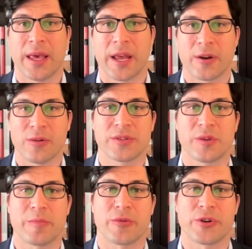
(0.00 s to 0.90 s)
and
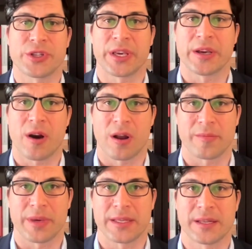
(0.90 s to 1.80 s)
also emerging
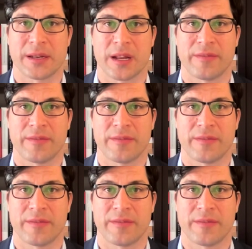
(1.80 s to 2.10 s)
economies, and